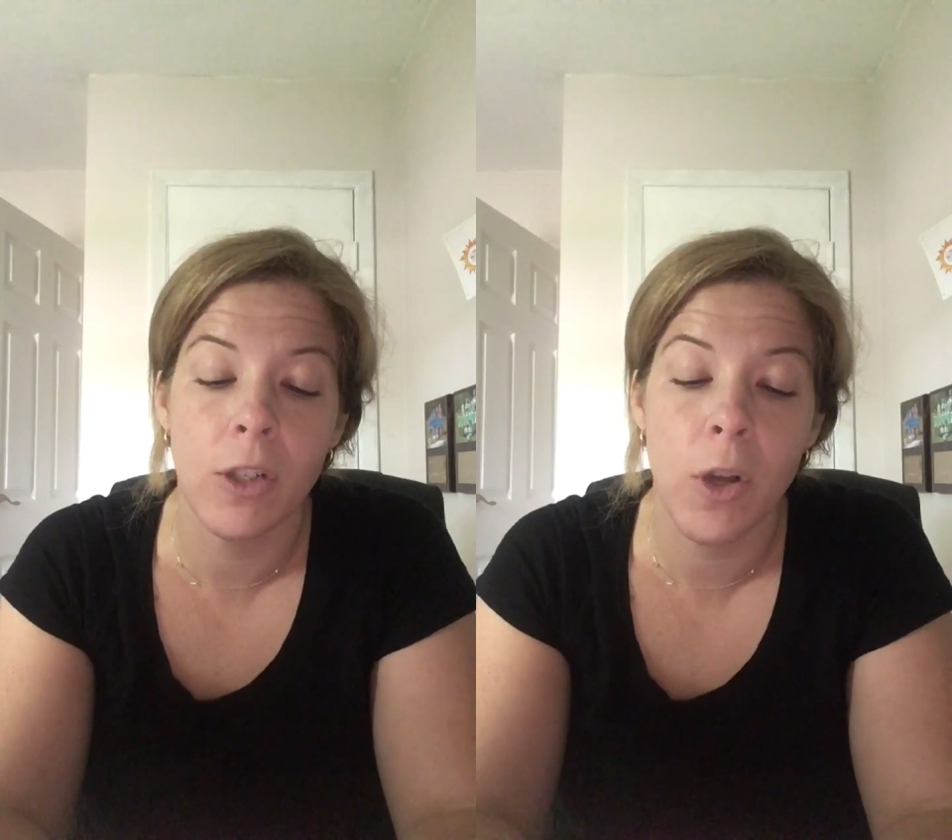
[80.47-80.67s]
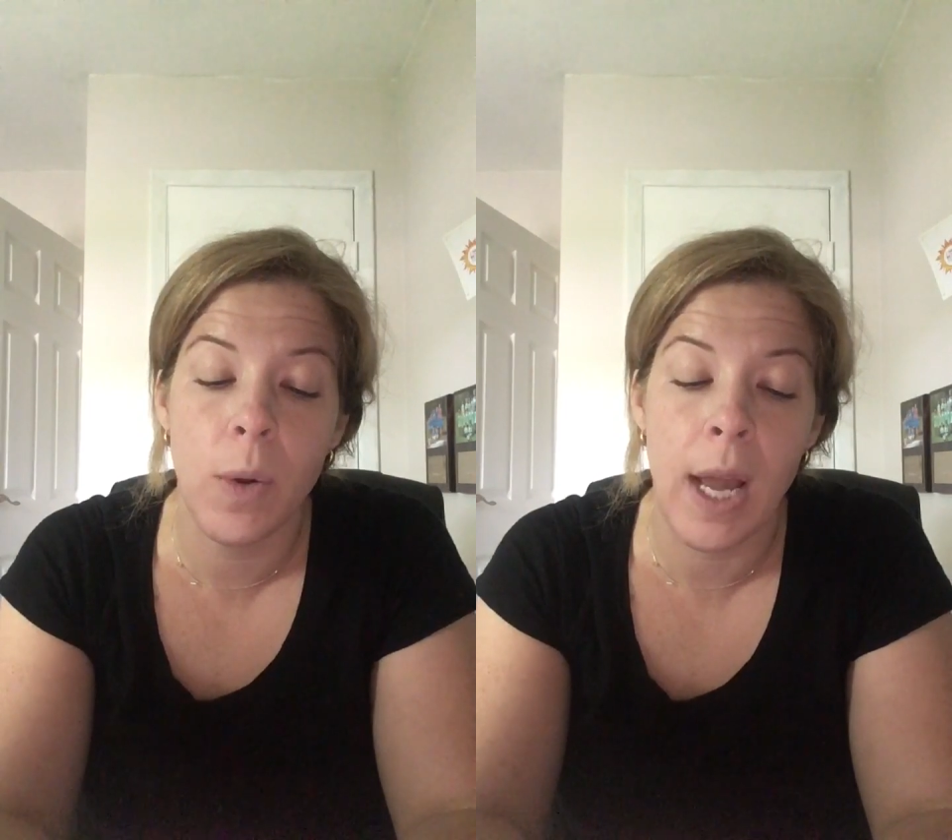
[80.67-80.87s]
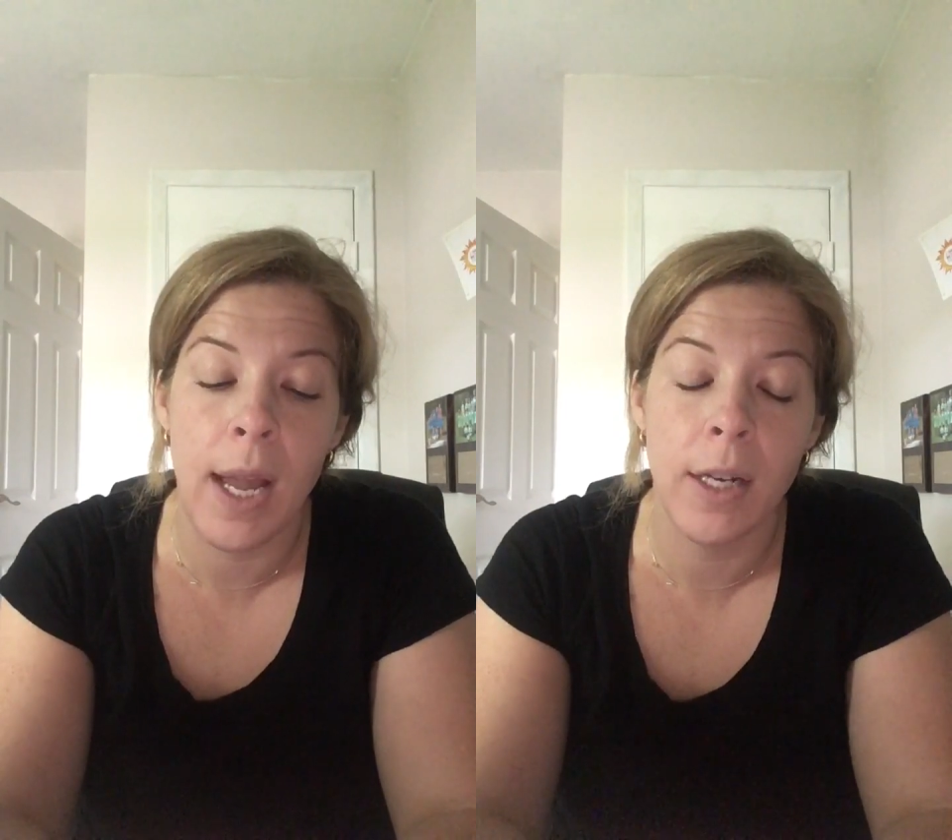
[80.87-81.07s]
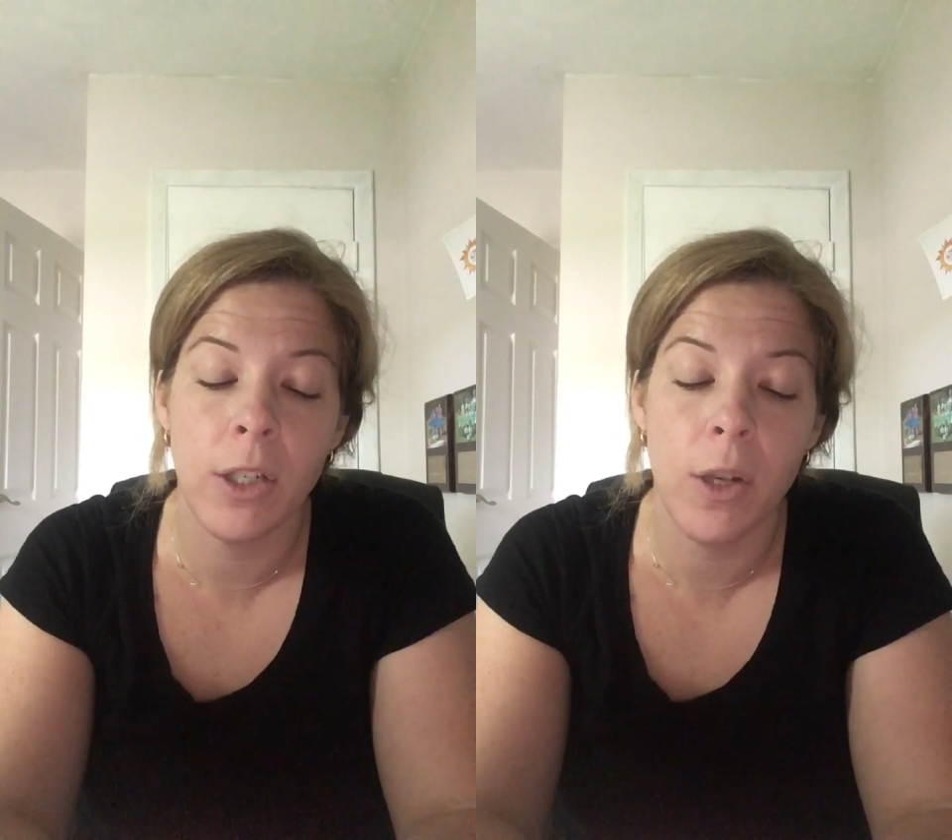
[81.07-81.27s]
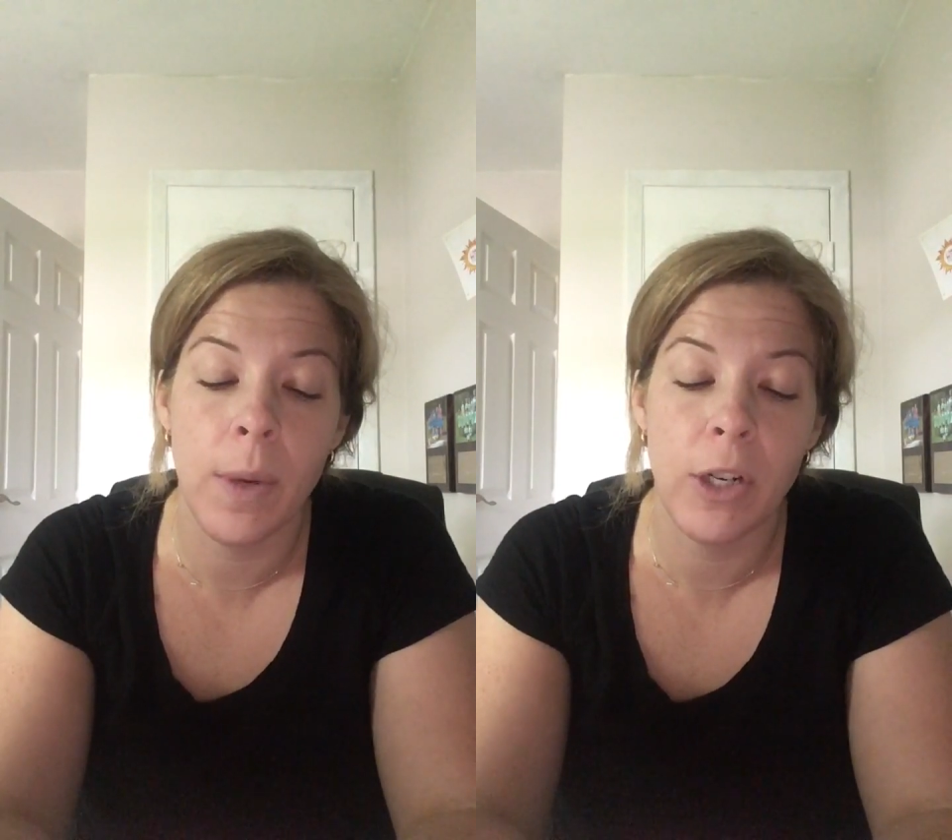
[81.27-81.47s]
so kind,
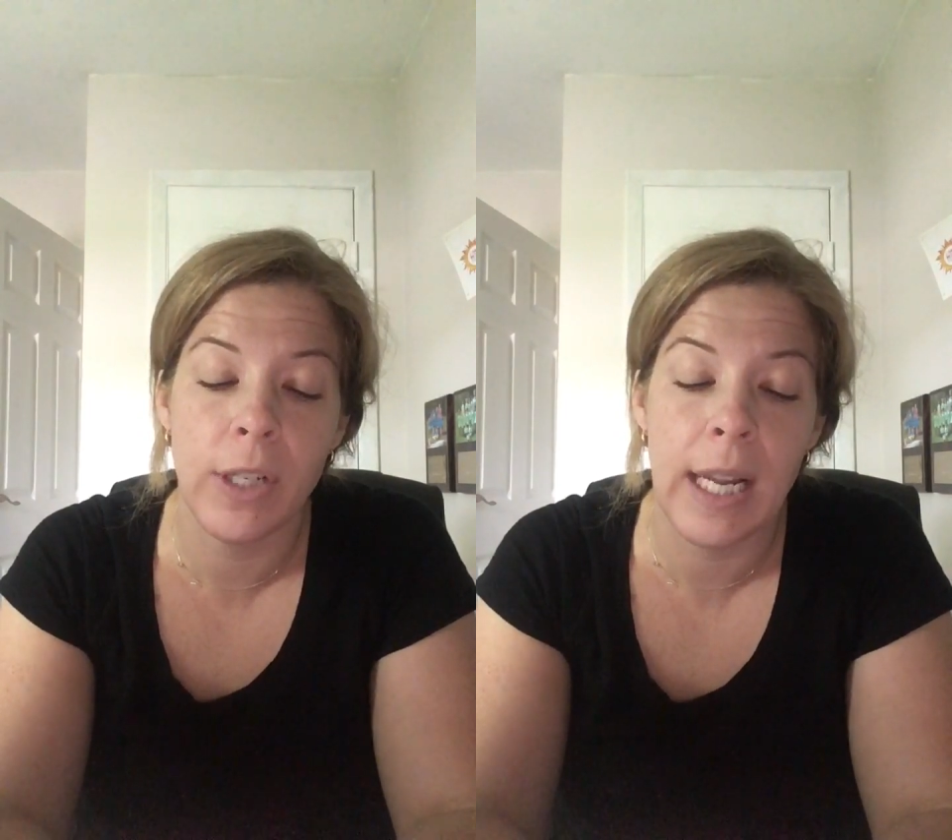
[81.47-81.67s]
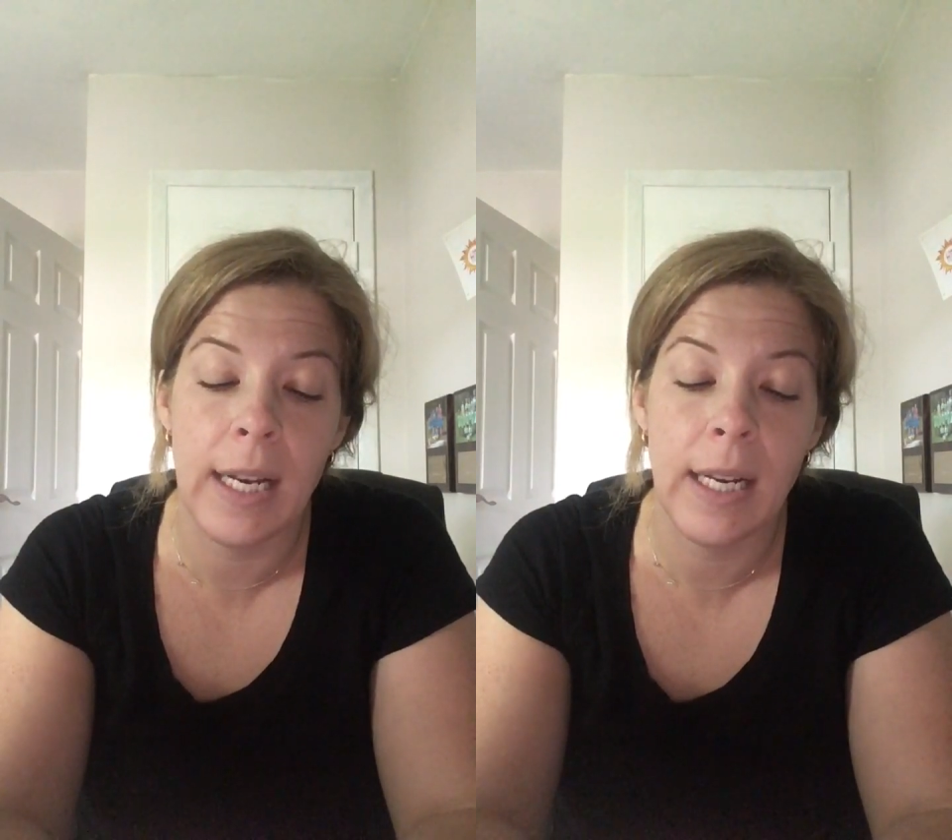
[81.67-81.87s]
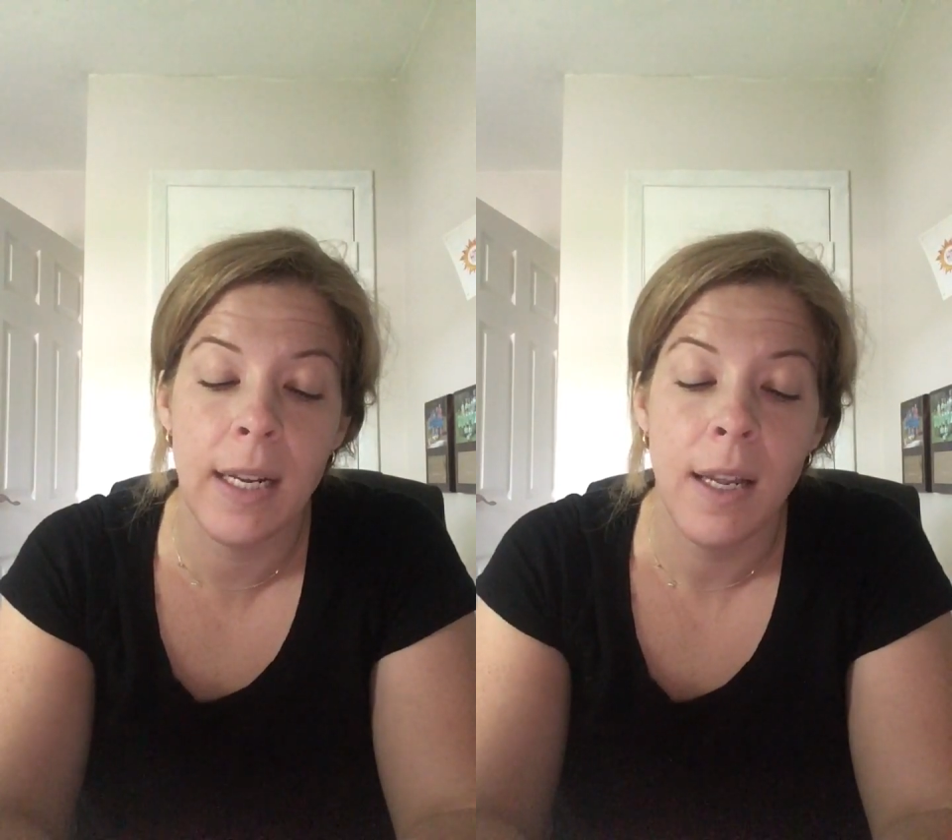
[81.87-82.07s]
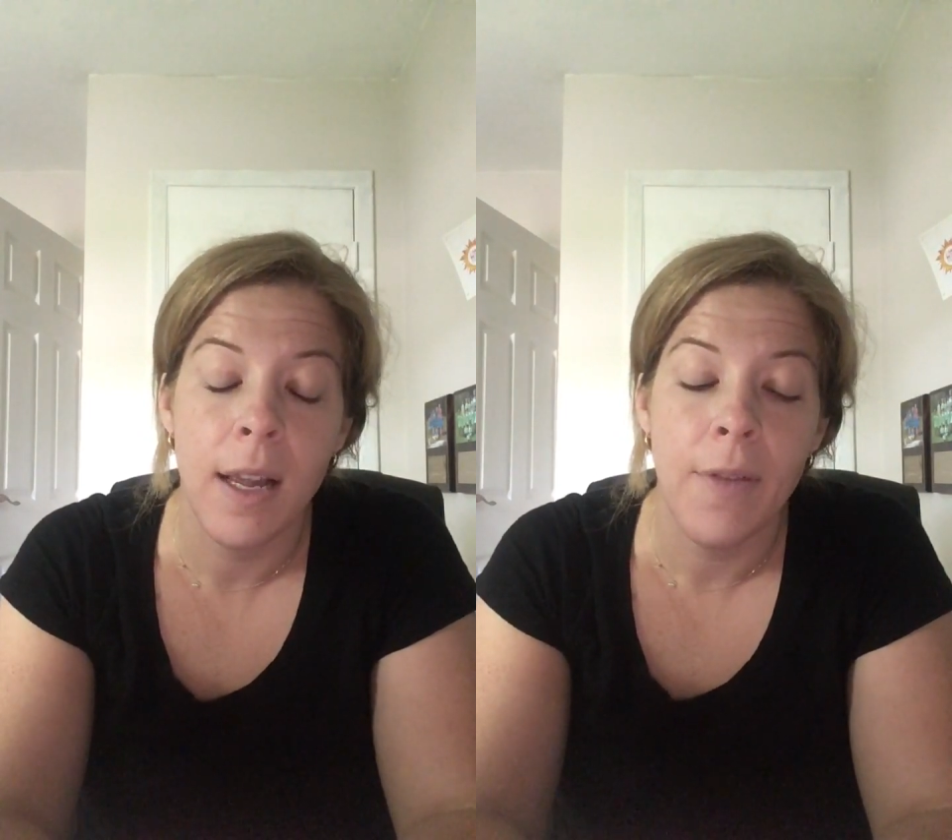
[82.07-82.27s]
so understanding,